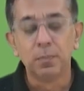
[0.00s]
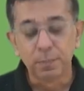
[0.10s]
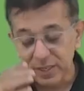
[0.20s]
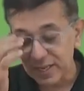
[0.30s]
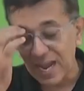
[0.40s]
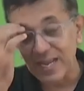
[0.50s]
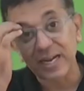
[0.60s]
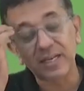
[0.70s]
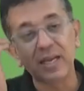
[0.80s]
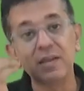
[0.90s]
But at
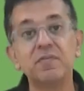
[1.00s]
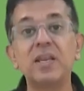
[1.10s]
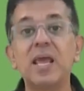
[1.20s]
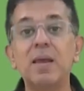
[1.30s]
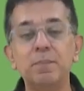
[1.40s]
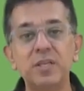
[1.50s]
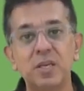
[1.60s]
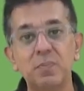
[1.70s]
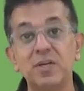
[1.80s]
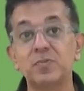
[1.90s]
that time, when
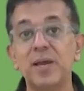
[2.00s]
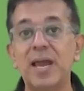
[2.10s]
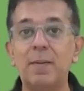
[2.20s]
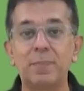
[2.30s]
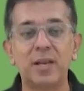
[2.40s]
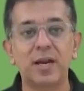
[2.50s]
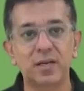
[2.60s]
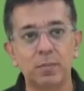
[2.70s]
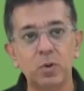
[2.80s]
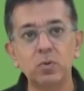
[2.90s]
MP3 players by Apple had
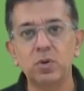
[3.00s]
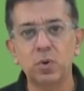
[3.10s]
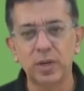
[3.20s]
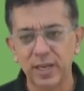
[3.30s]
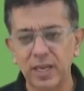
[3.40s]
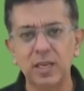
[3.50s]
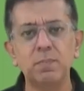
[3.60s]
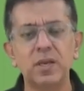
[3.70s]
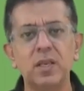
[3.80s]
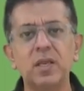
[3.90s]
come out, okay, in
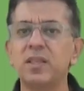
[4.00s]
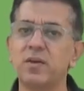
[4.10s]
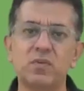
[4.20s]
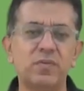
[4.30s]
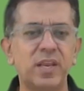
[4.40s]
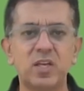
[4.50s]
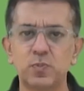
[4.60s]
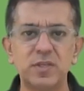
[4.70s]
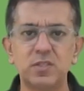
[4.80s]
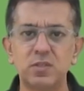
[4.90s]
beginning, they were very
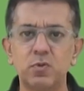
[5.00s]
expensive.